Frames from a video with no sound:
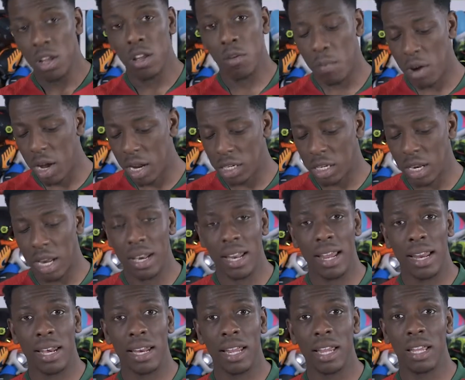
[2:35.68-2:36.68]
in my
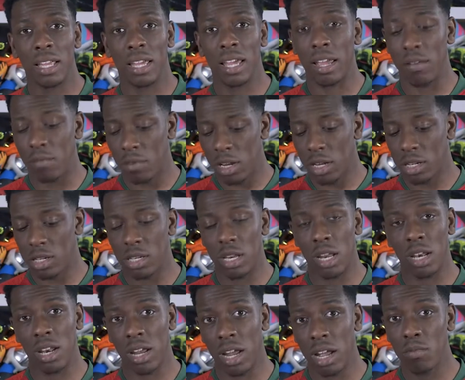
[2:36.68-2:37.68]
Sunday league game next
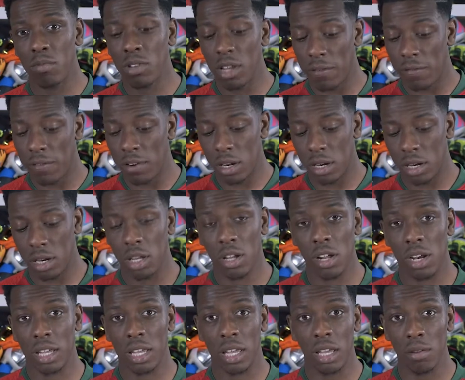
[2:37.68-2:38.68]
Sunday, I'm definitely
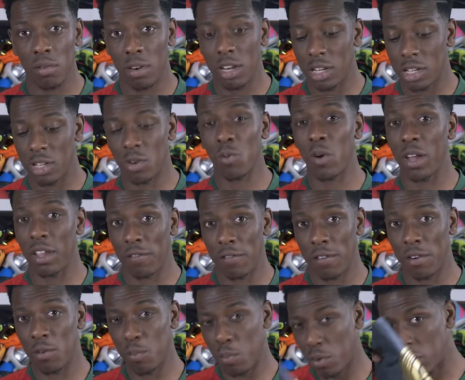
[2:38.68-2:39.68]
going to keep this away
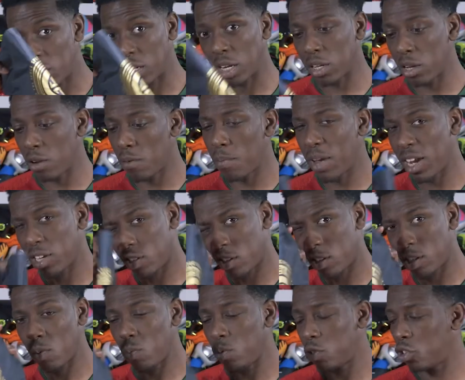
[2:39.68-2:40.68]
from the boys. I can
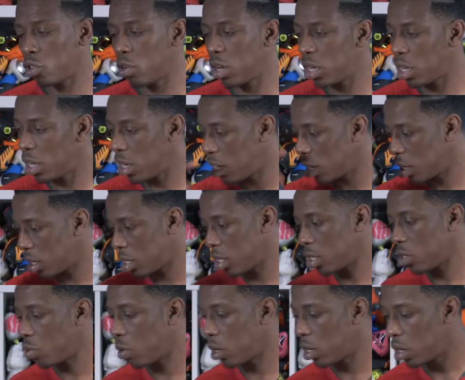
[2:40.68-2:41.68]
imagine someone trying to nick
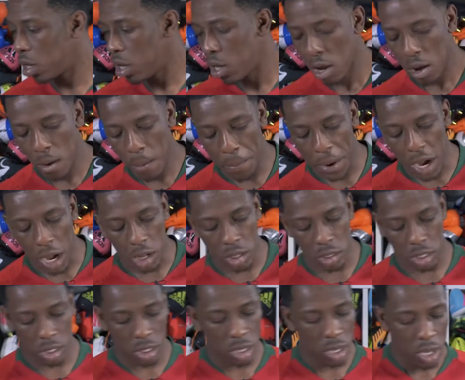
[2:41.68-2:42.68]
this one.
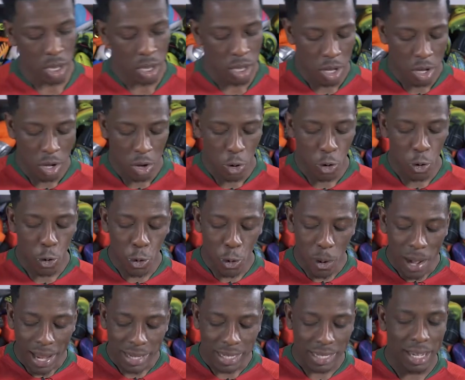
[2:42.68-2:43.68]
But
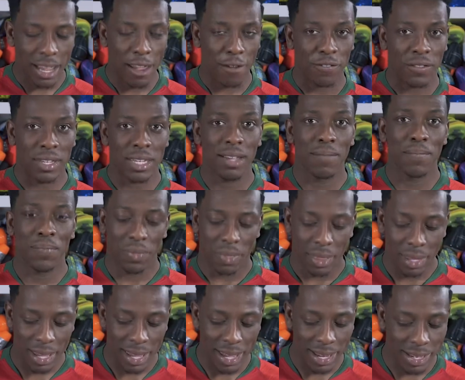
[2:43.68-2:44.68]
all that's left
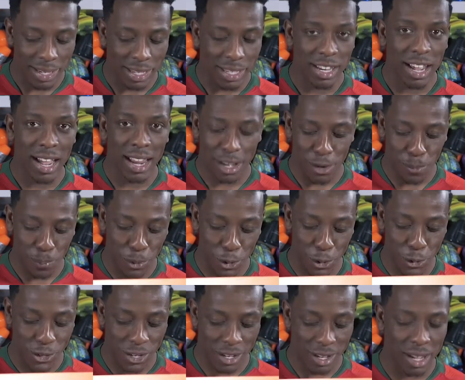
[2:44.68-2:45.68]
inside the
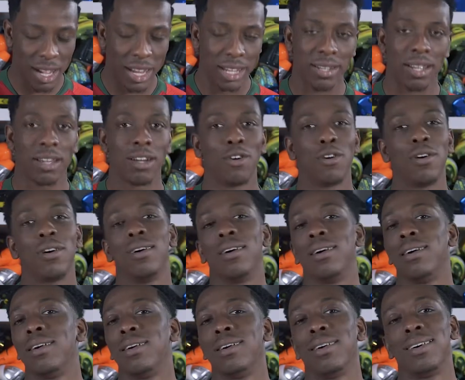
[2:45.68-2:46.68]
boots, guys,
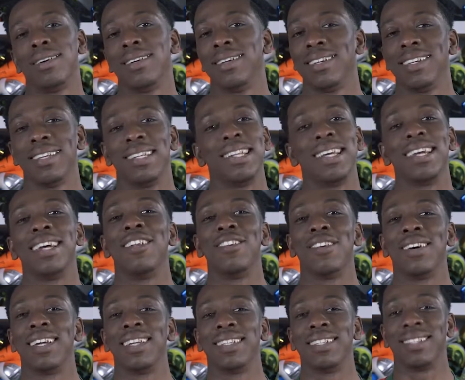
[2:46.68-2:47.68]
they're
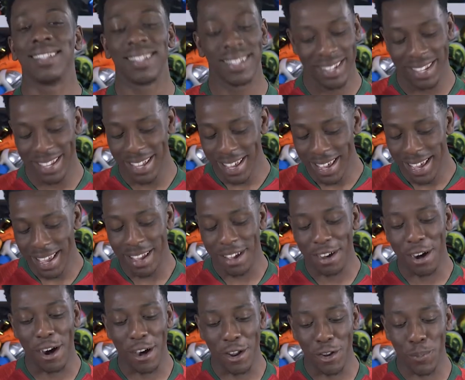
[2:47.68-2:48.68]
nice,
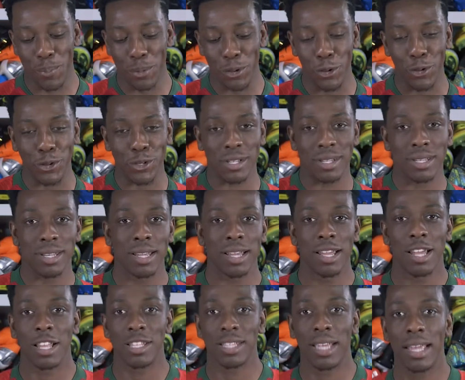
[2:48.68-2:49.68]
are the boots.
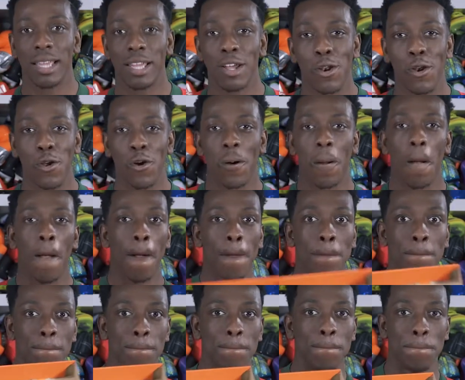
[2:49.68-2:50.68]
Take a look.
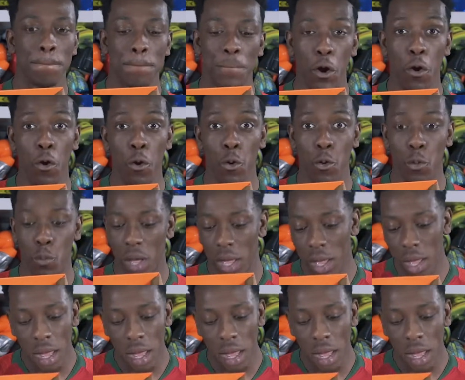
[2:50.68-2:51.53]
Boom.